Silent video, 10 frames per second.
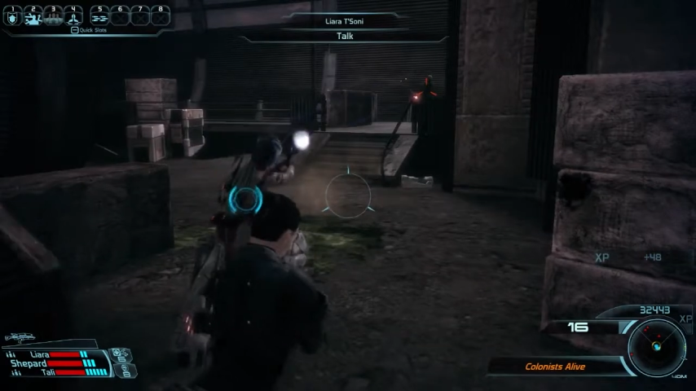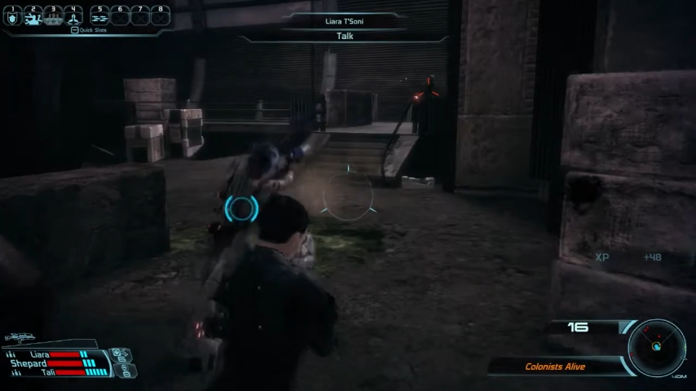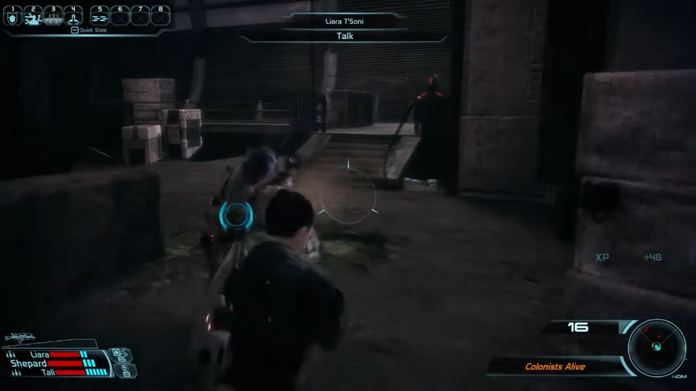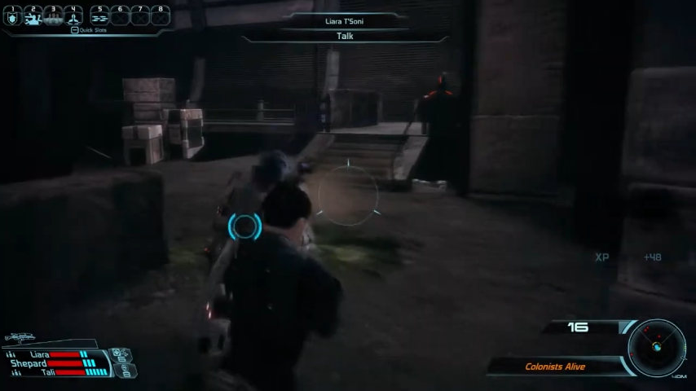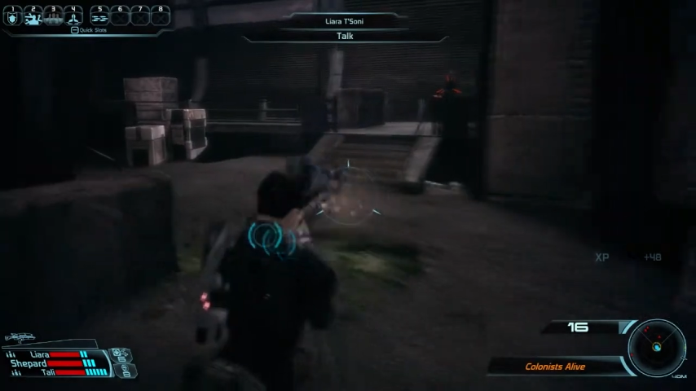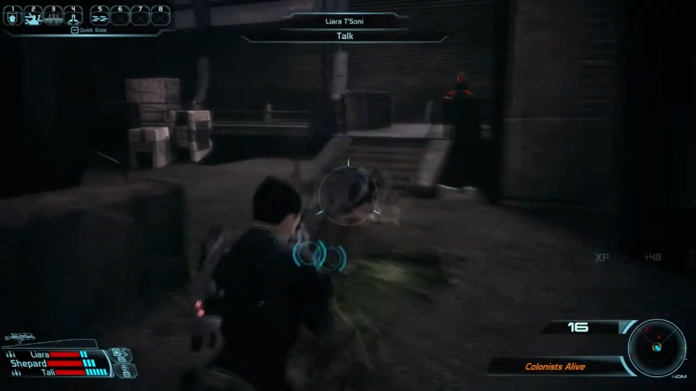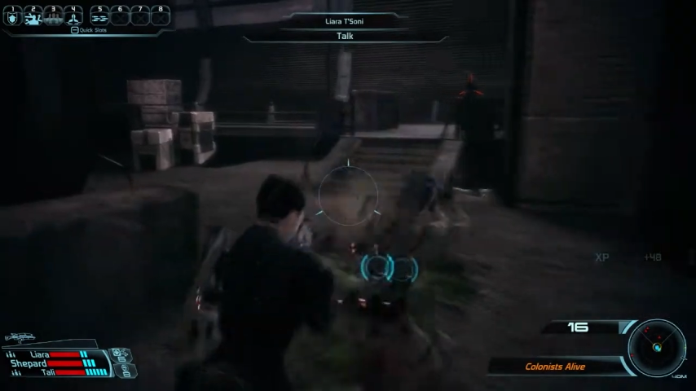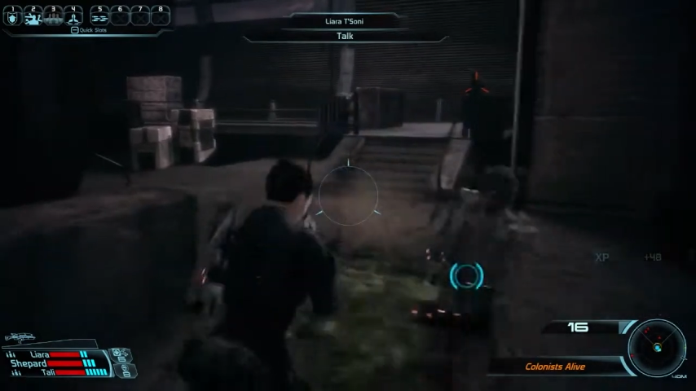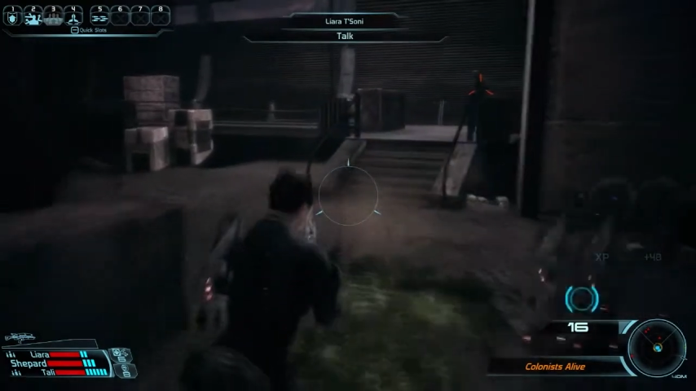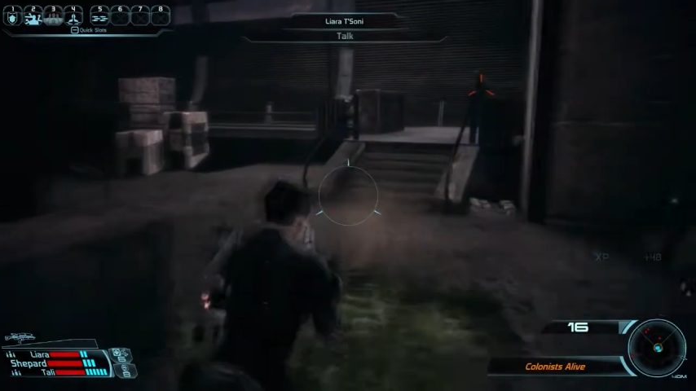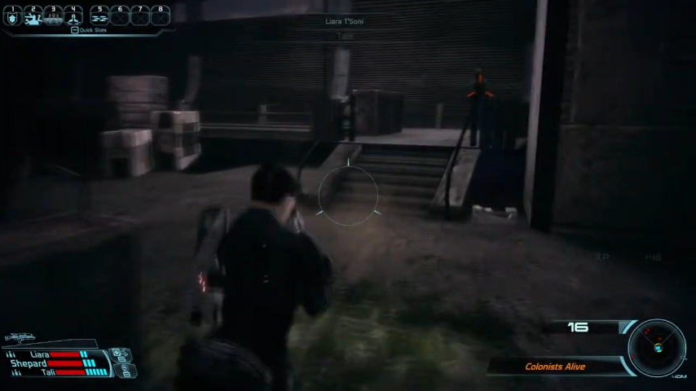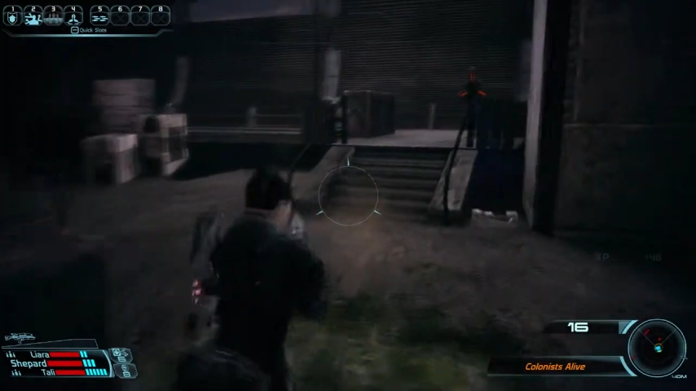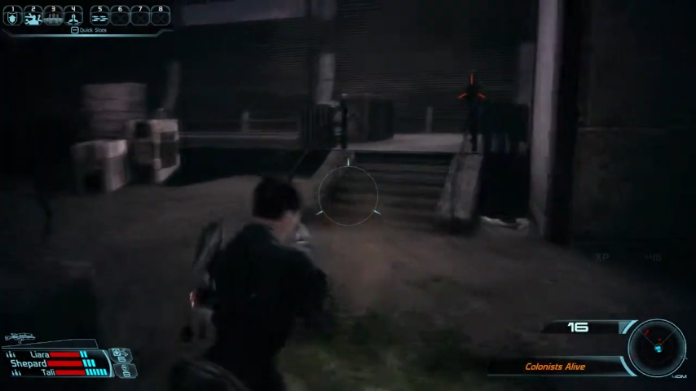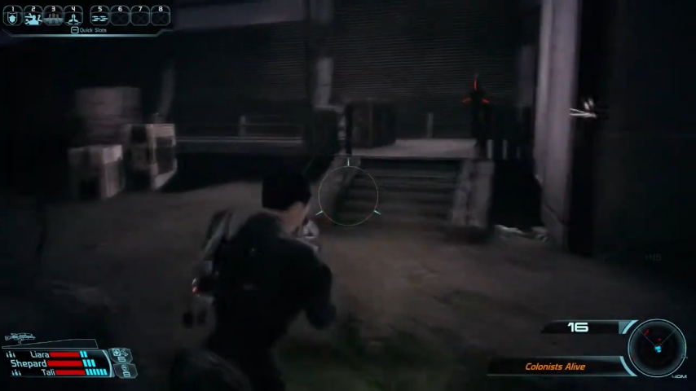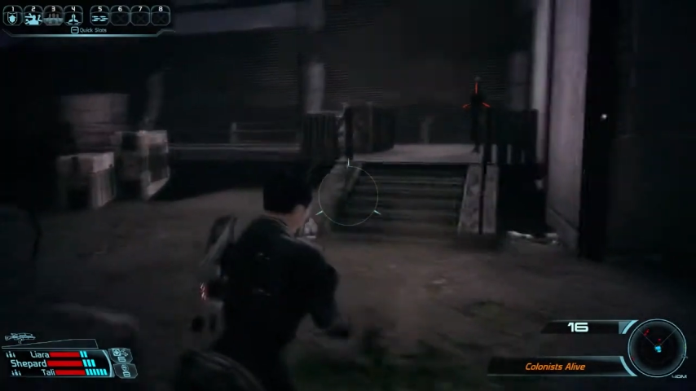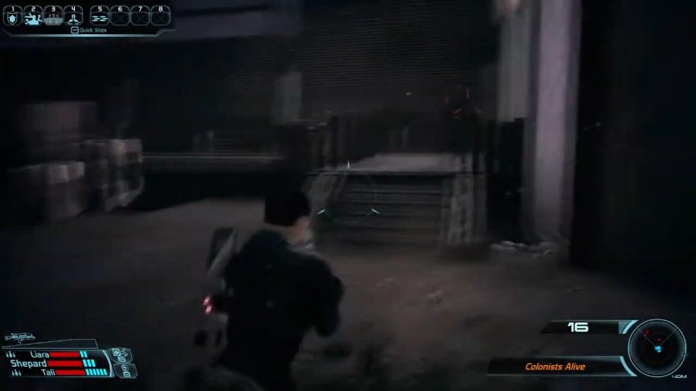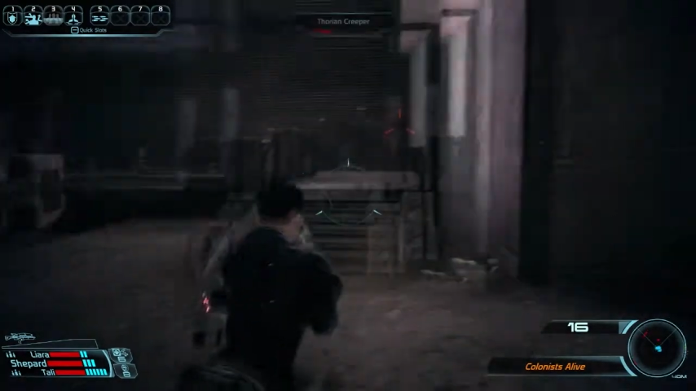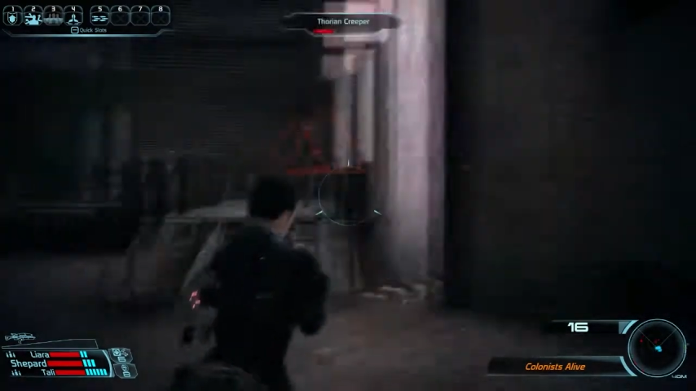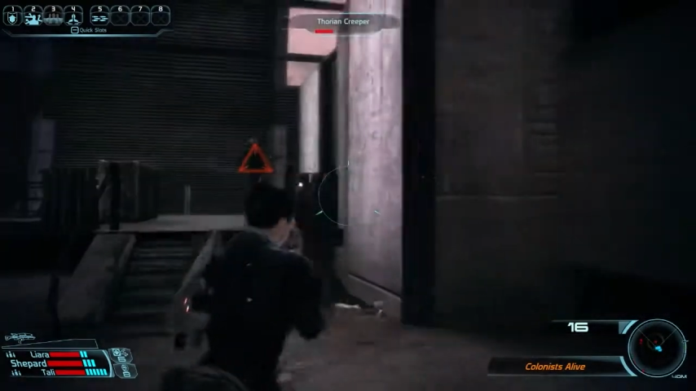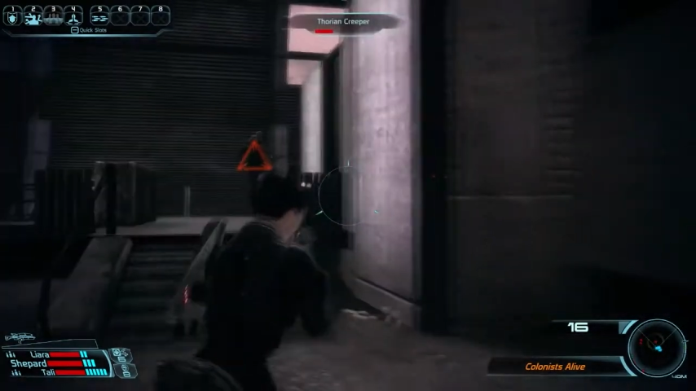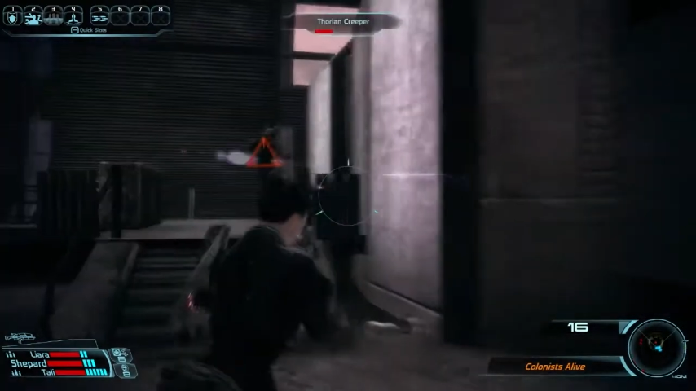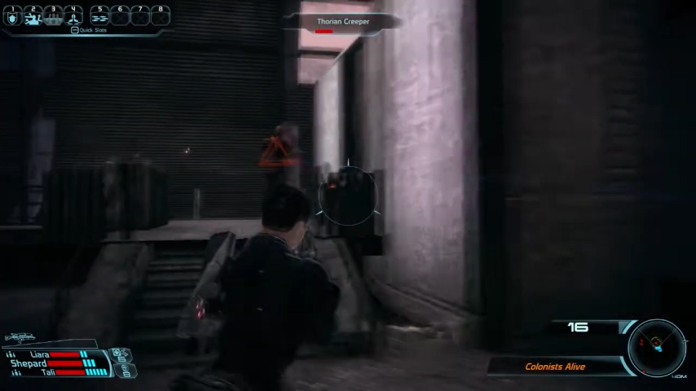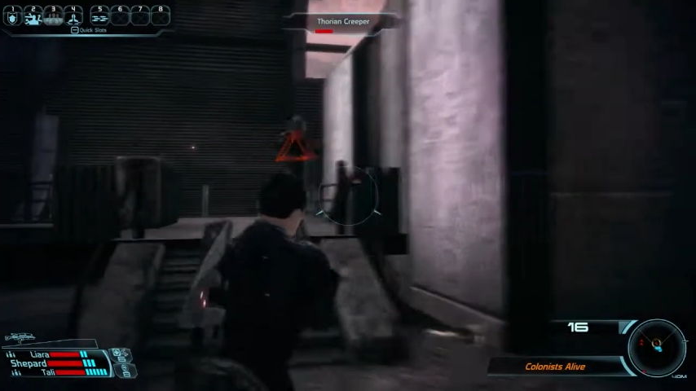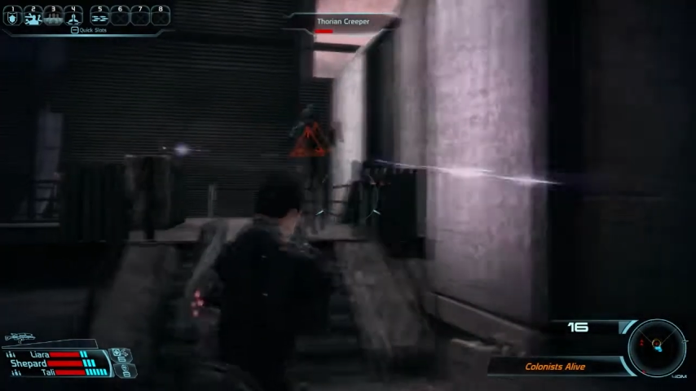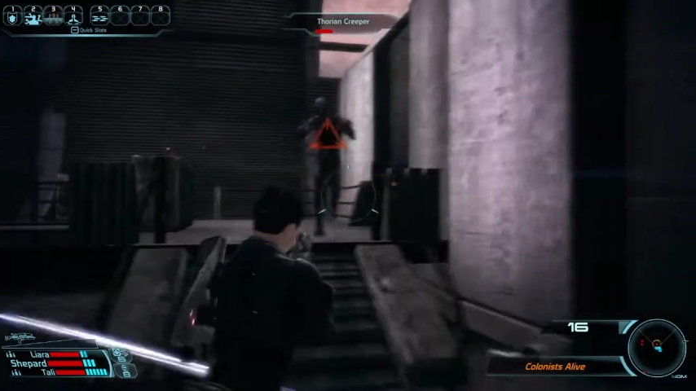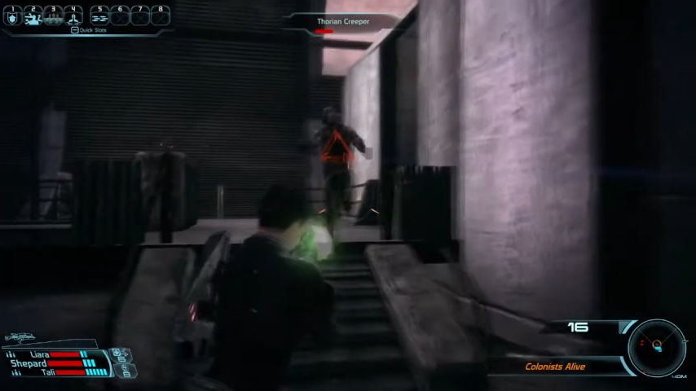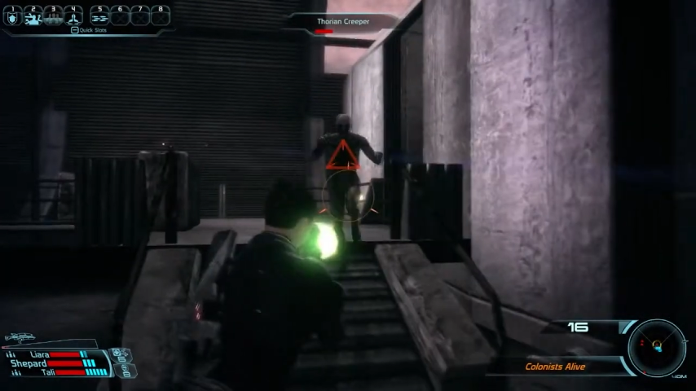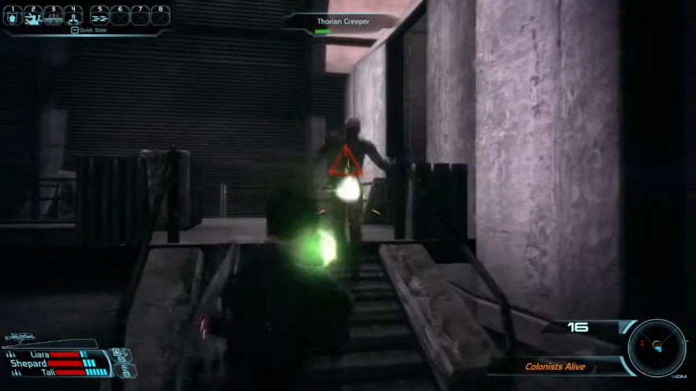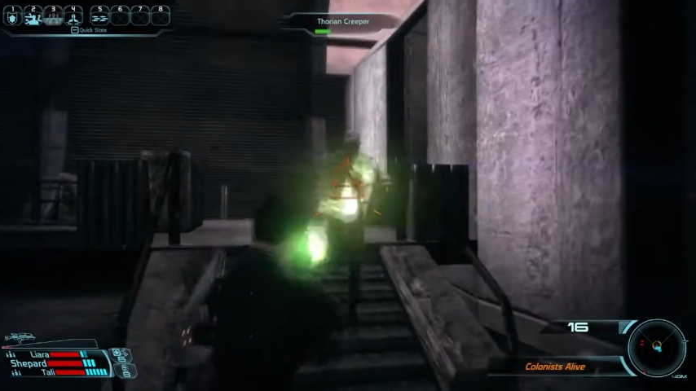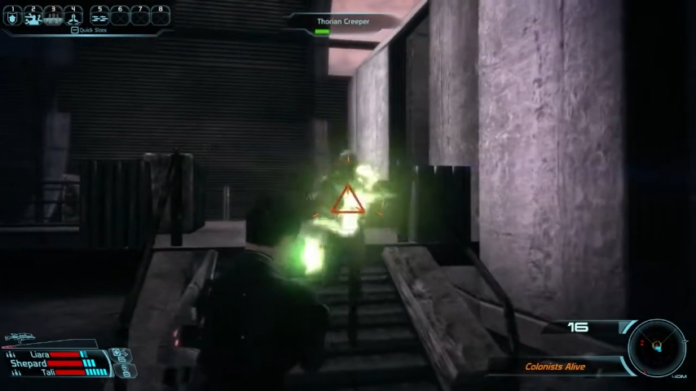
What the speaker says: [unreadable: no face in view]